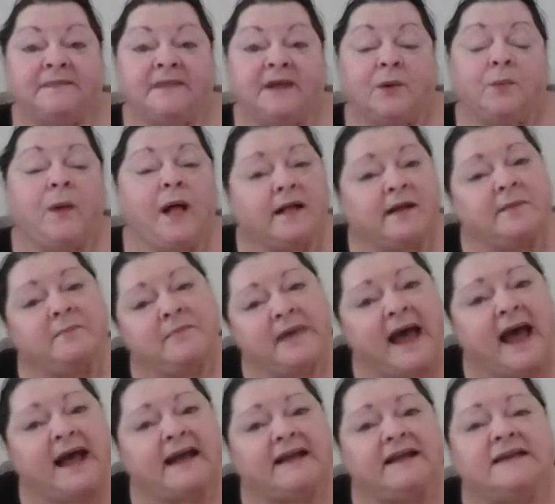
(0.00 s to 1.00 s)
welcome
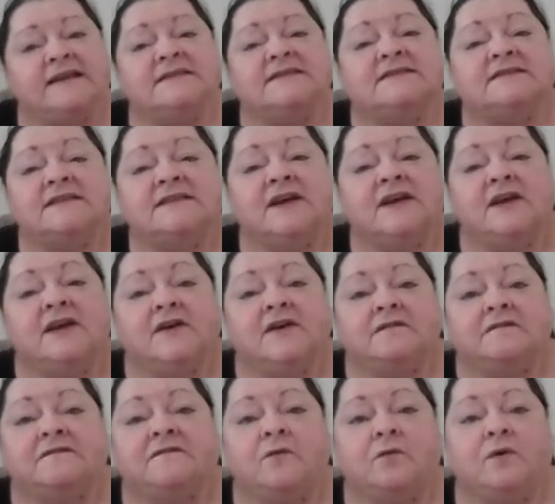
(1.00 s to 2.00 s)
packets
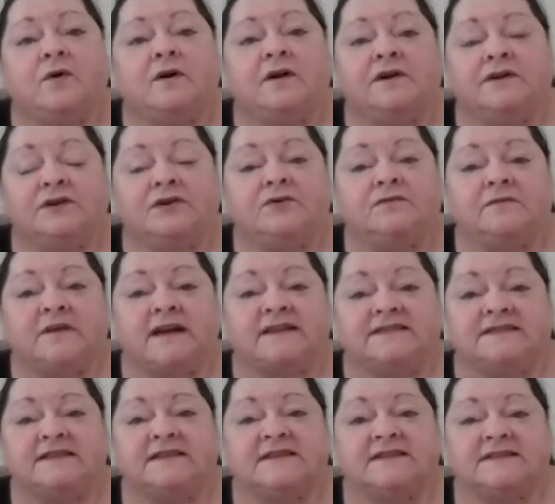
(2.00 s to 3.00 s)
for new
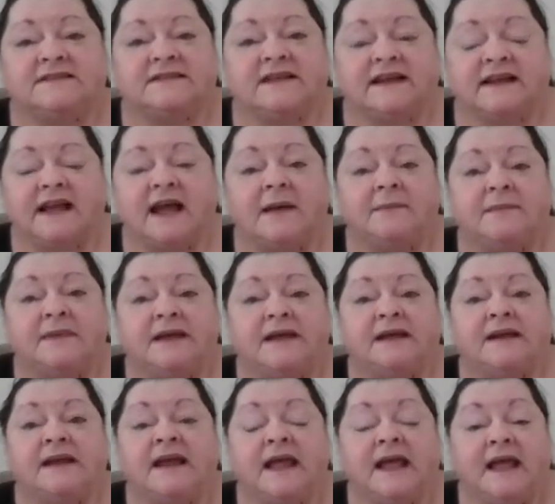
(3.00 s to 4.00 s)
residents that come
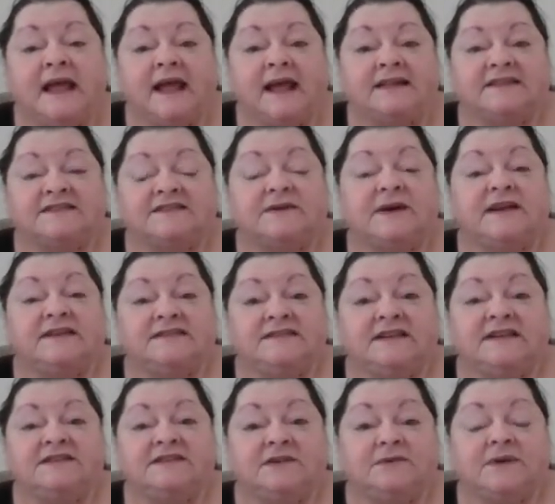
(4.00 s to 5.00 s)
in, and so I
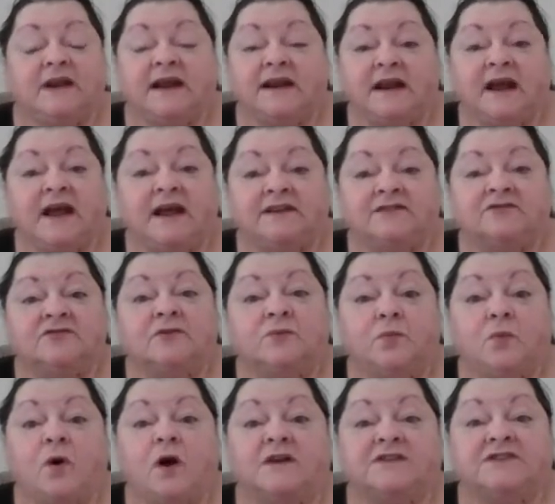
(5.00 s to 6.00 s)
did donate
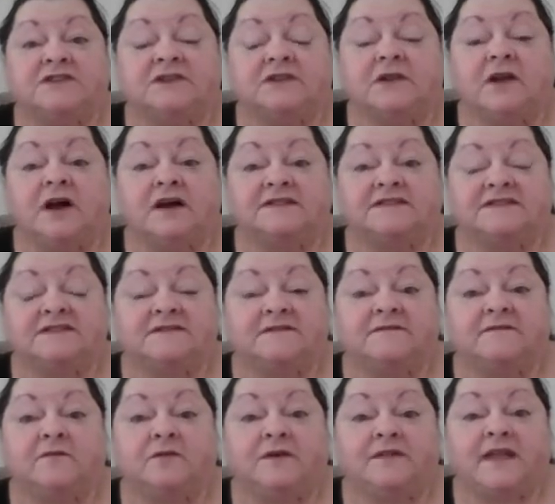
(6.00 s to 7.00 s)
100 washcloths
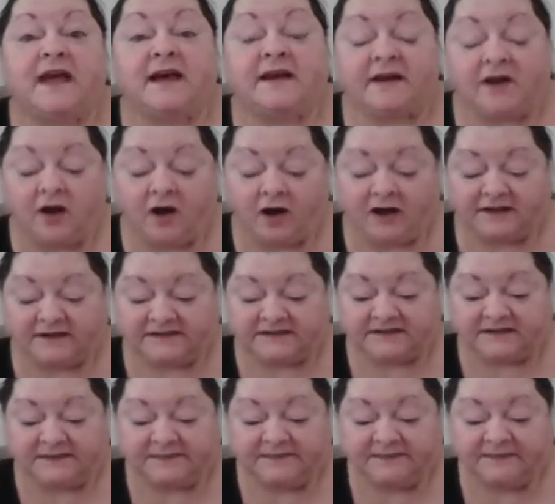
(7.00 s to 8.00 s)
for that
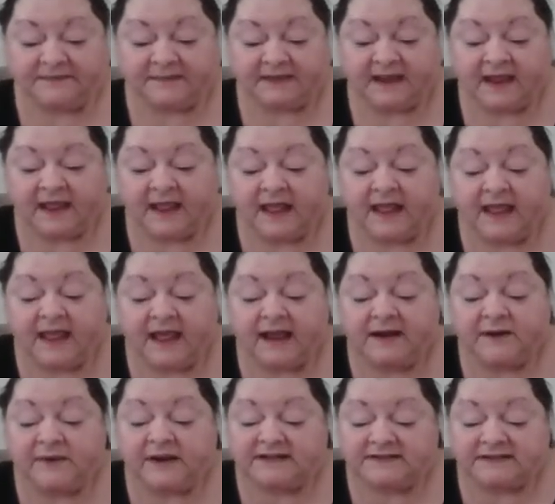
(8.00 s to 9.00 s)
cause.
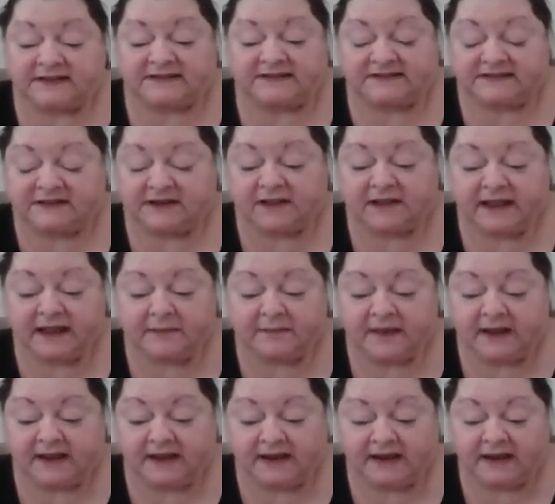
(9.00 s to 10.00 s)
Anyways, I still am
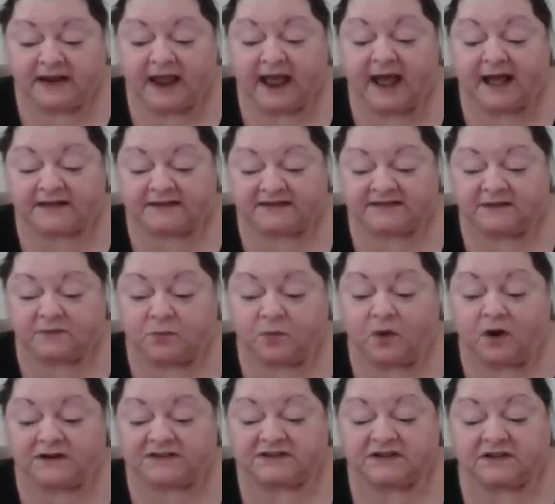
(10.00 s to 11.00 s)
making hats and
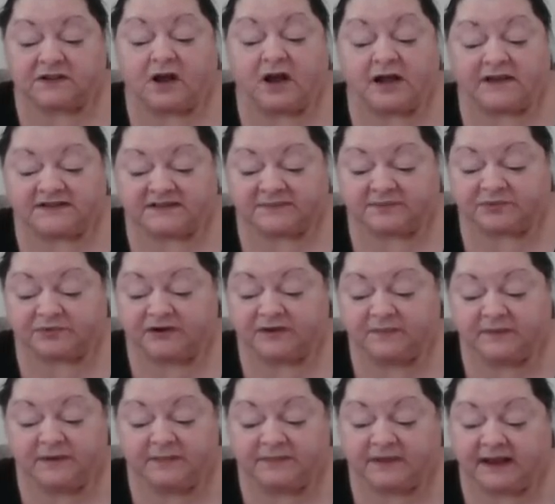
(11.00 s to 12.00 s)
washcloths,
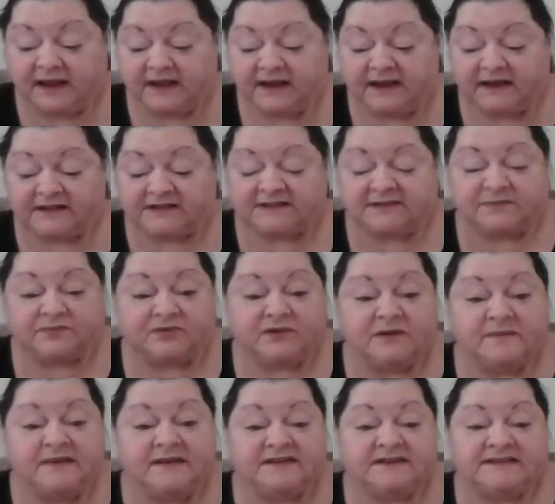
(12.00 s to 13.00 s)
preemie blankets,
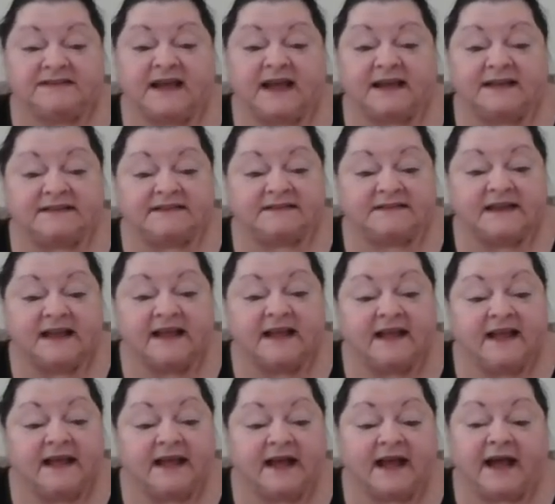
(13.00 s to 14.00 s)
preemie sets,
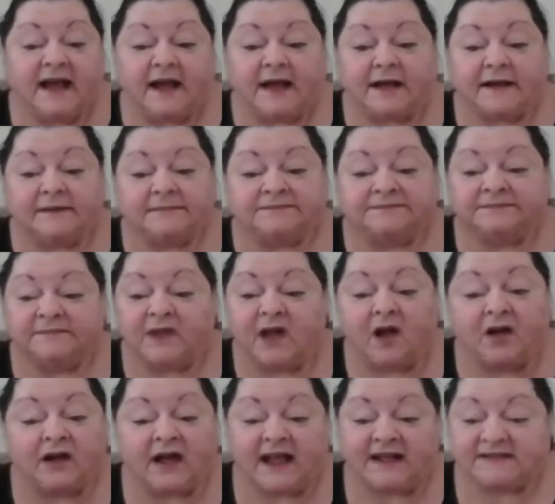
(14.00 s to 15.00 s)

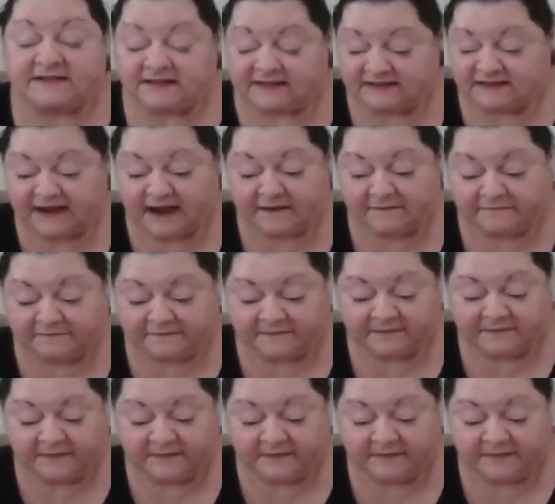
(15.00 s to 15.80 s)
all kinds of stuff.